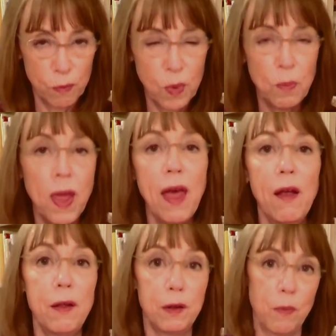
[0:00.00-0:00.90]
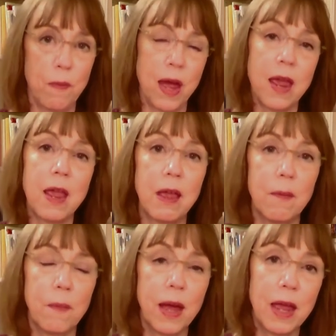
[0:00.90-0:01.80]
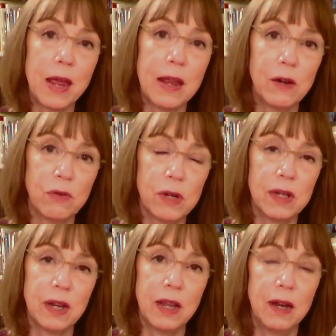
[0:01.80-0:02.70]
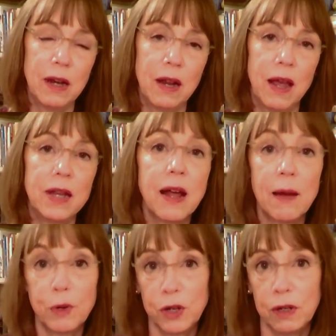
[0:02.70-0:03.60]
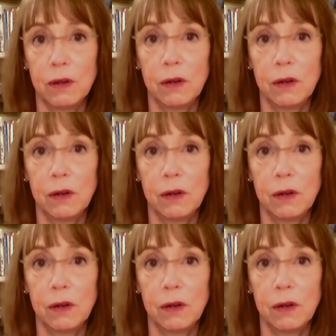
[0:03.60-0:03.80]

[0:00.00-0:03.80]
propelled my my interest in adoption